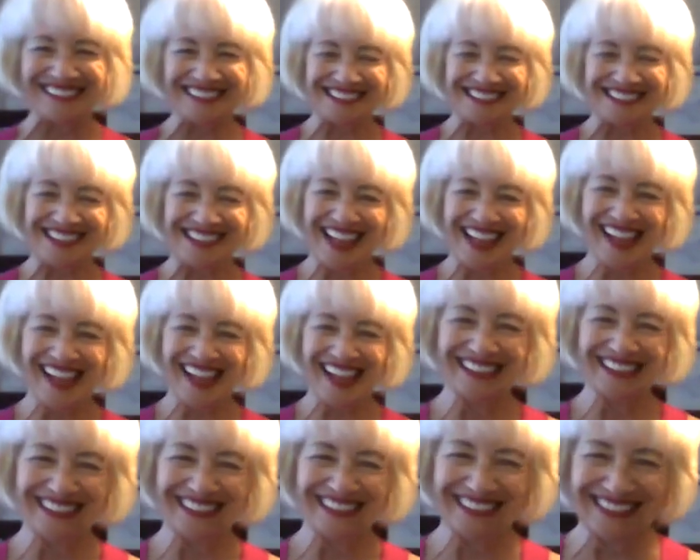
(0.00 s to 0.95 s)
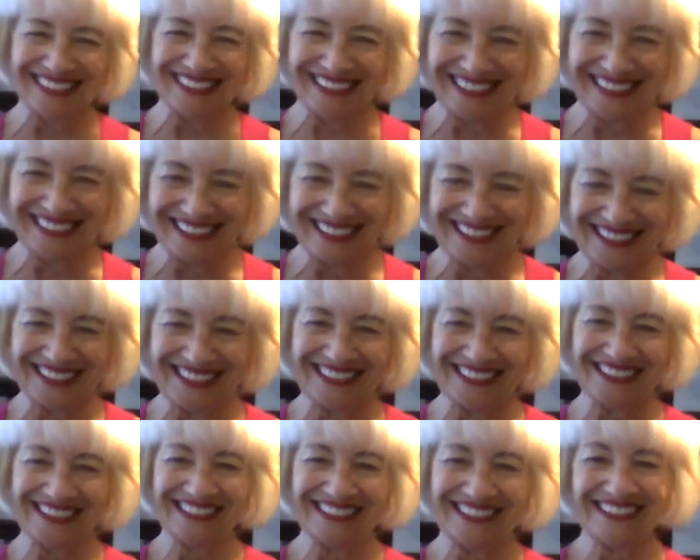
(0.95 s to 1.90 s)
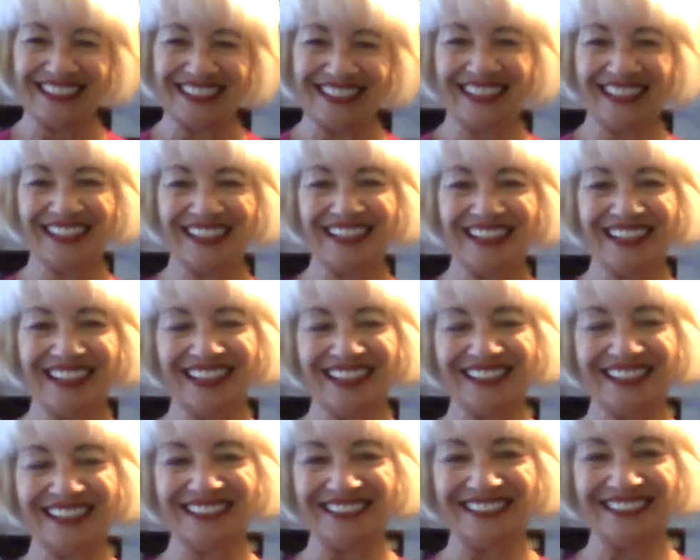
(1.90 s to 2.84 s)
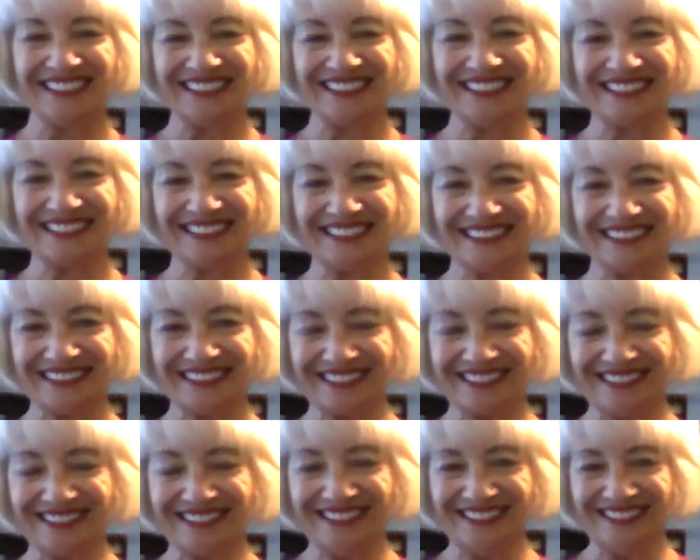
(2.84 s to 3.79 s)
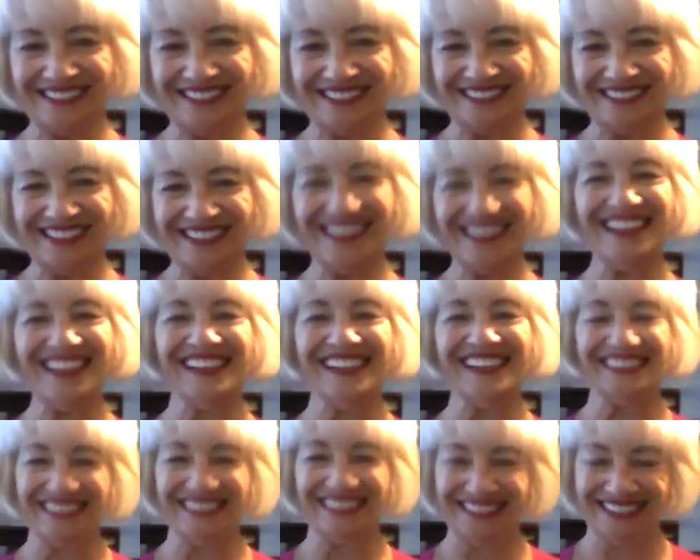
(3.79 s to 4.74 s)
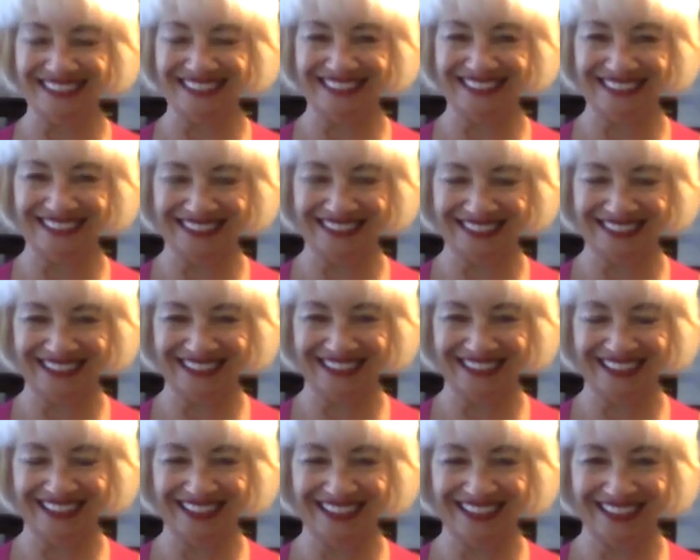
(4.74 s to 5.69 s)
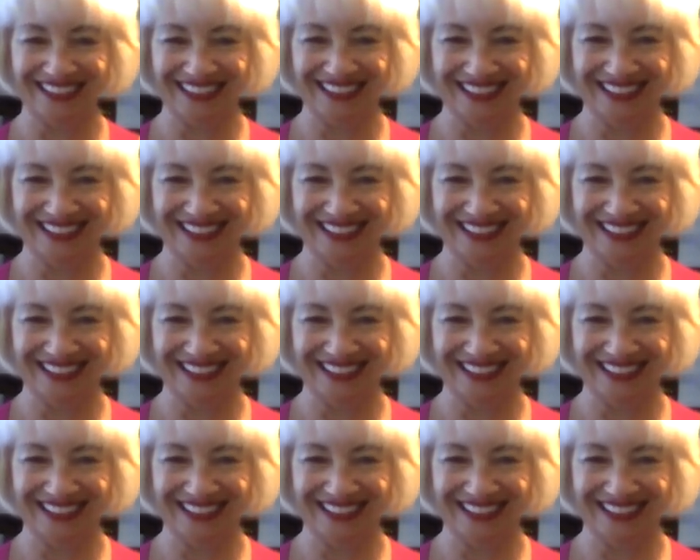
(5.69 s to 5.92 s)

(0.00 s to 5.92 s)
No words are spoken by the person on screen.